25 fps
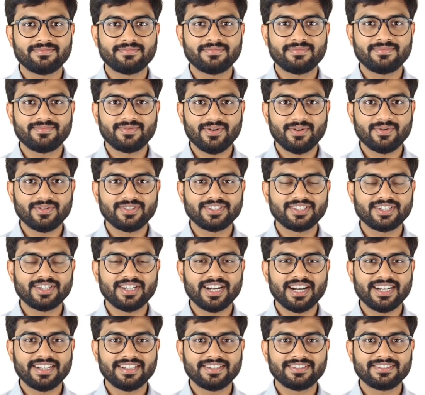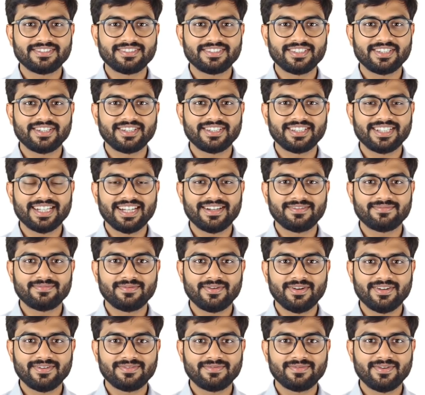Focus on Articles 39,
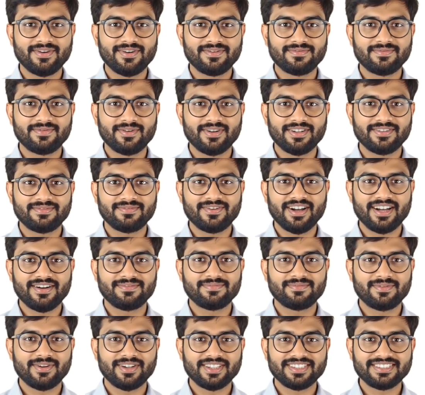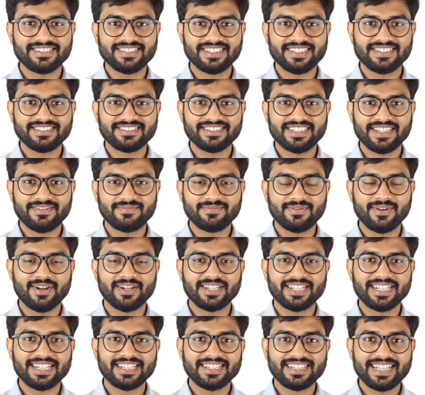44, 45, 46, and
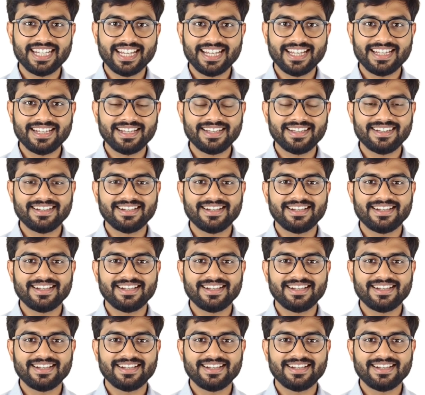48A.